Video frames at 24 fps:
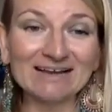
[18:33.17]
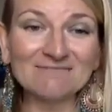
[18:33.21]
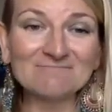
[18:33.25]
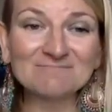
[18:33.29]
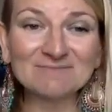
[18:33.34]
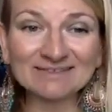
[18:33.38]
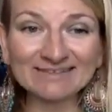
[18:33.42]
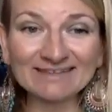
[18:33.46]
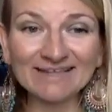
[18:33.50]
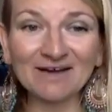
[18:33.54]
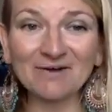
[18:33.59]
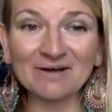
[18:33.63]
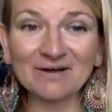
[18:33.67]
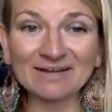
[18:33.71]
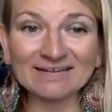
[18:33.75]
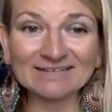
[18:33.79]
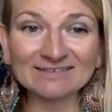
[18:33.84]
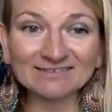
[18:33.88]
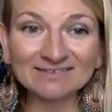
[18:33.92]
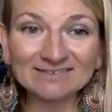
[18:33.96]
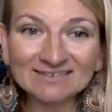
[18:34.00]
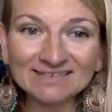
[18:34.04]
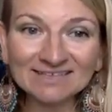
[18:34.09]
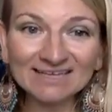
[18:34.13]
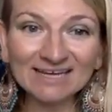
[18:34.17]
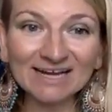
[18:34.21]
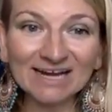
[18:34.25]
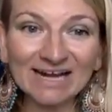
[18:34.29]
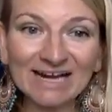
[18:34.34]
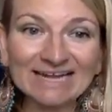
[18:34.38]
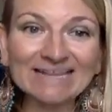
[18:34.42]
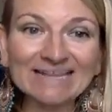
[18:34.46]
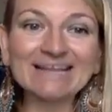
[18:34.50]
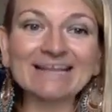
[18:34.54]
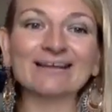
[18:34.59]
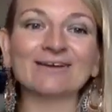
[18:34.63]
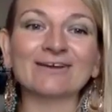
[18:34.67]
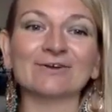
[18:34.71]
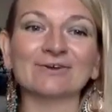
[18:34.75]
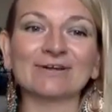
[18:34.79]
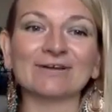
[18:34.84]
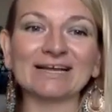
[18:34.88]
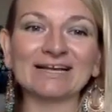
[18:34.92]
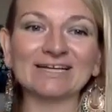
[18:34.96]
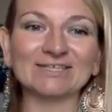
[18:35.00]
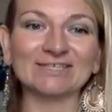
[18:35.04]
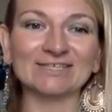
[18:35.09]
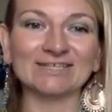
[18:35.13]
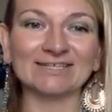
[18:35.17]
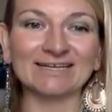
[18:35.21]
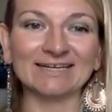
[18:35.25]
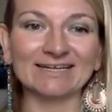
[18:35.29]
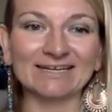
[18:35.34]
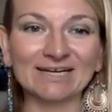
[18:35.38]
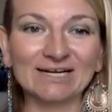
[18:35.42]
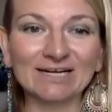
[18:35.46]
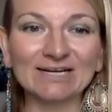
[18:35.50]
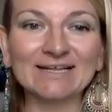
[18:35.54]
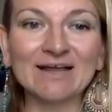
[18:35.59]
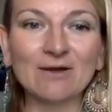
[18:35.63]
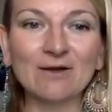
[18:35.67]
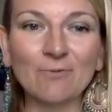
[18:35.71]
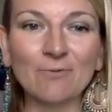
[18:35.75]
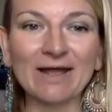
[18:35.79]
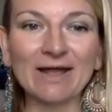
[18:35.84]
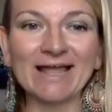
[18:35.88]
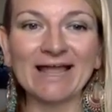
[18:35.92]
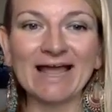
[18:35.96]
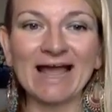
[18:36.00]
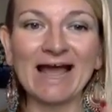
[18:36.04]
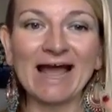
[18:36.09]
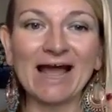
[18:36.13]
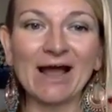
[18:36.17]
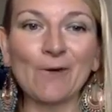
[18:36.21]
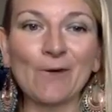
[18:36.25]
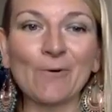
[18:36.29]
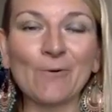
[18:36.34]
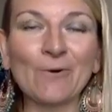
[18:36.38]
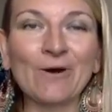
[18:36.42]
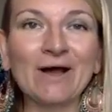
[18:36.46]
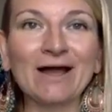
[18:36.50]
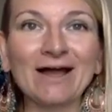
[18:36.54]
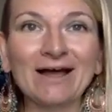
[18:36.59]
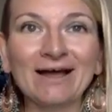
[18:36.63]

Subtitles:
but now I can see a clear connection and a clear way how